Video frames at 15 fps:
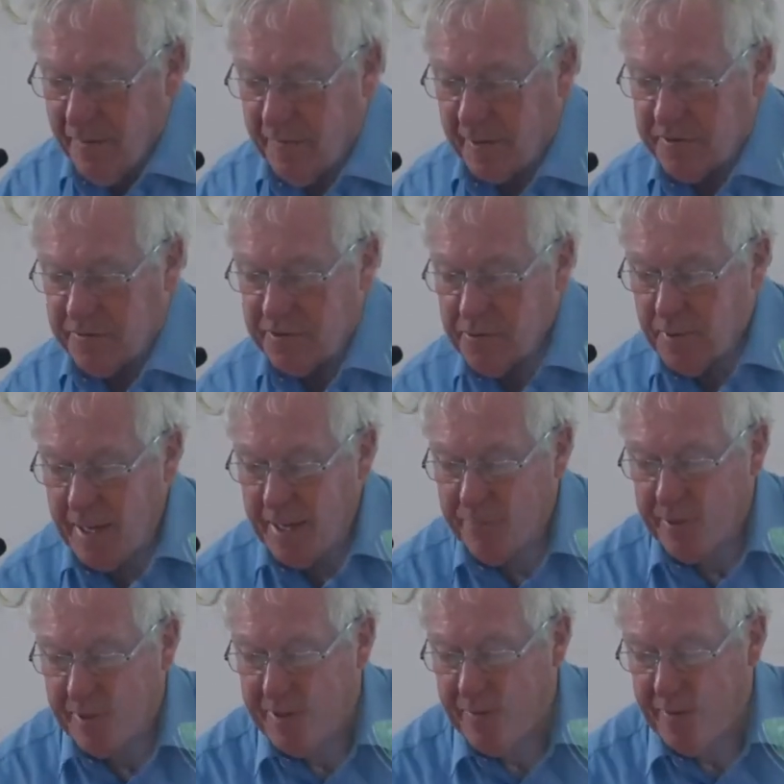The things which will
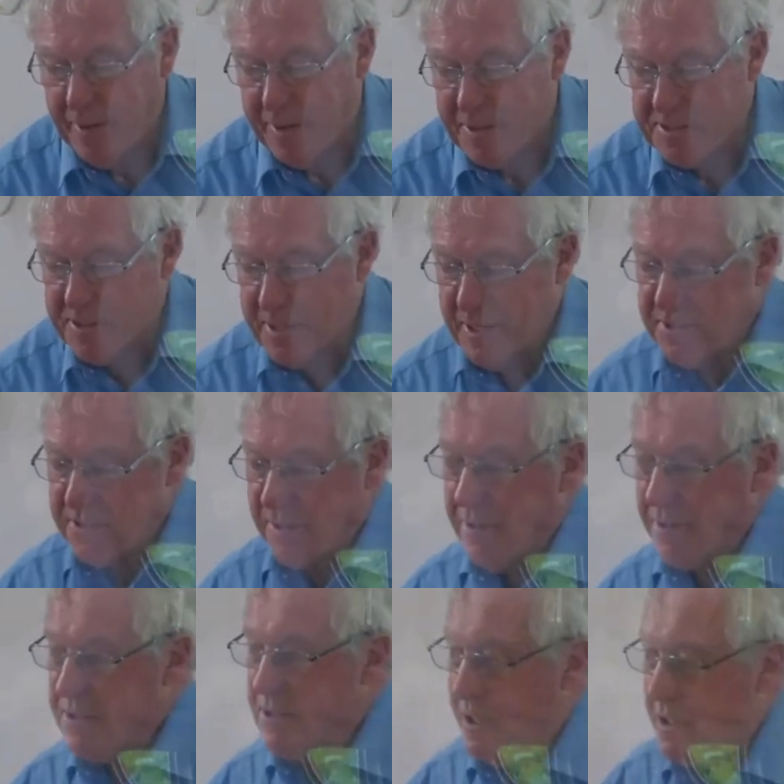happen in the last days are
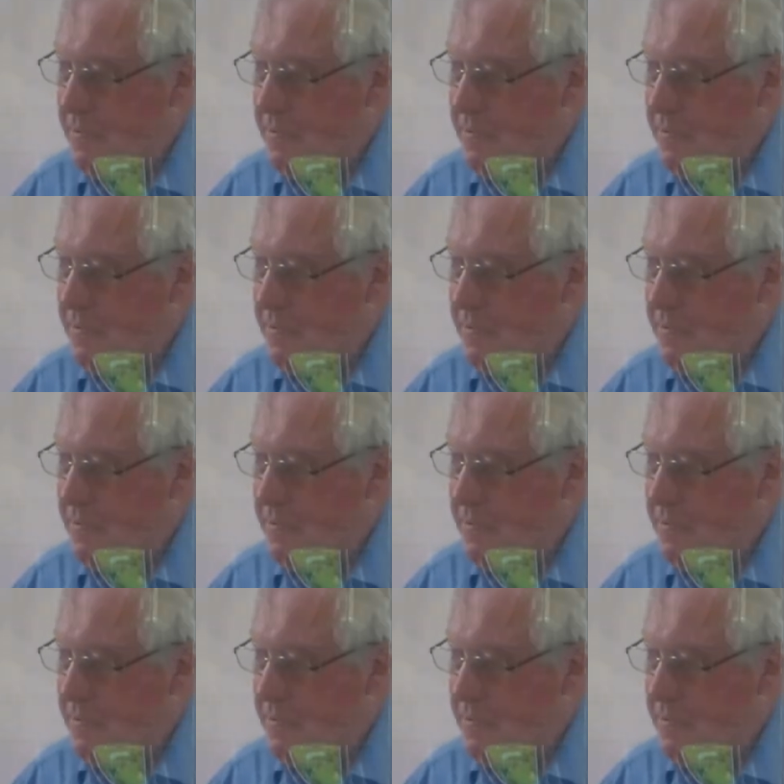God's